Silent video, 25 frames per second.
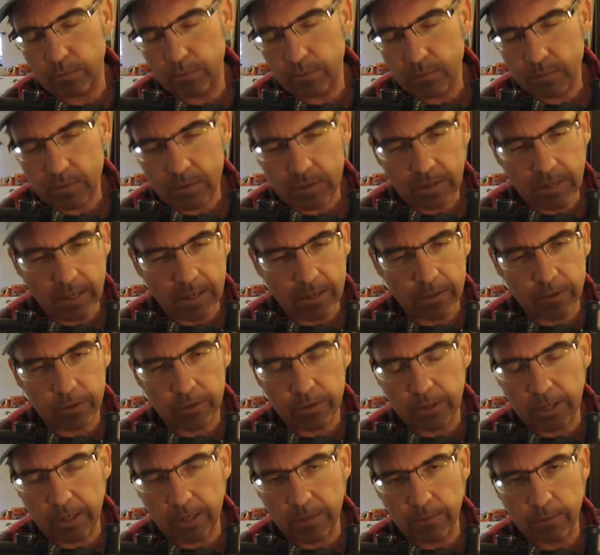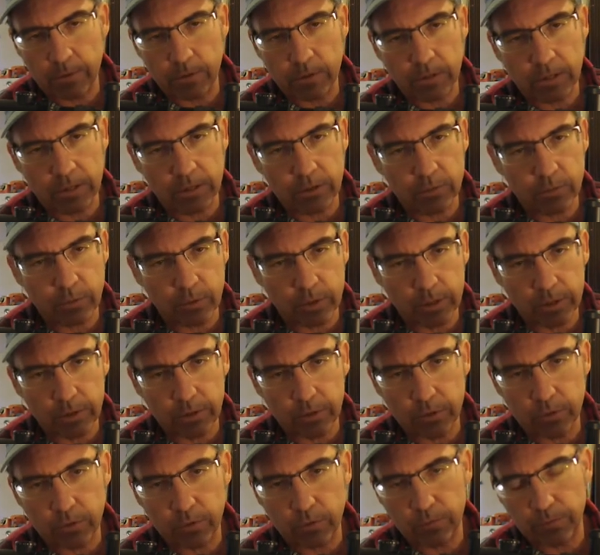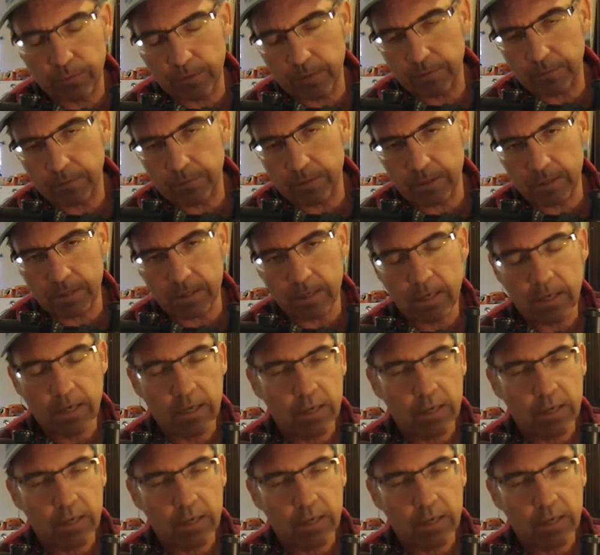standard chambers like 22, 250,